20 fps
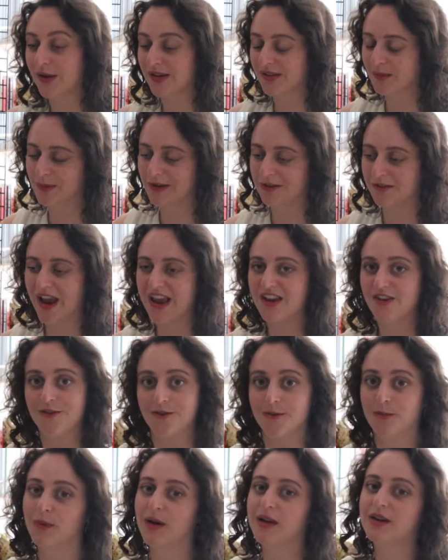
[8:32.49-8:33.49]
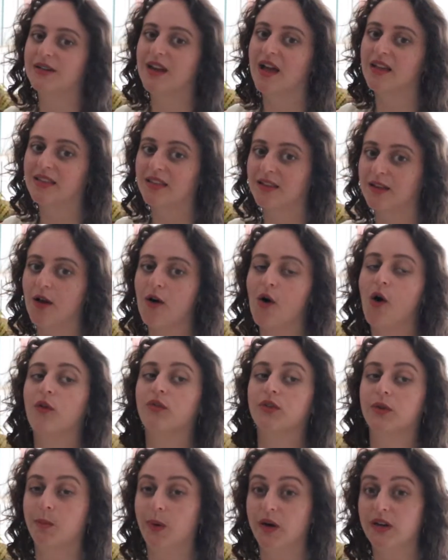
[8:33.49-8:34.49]
exploration, whether that's
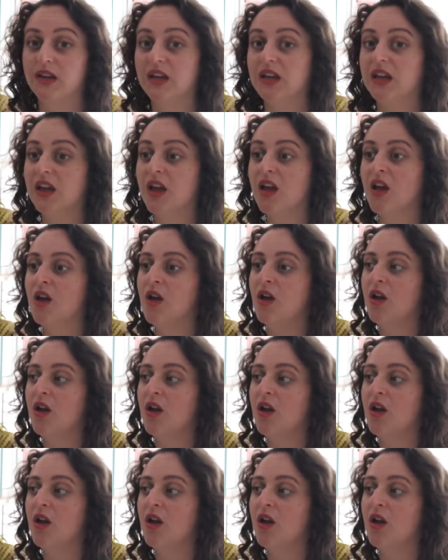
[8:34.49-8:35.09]
of the body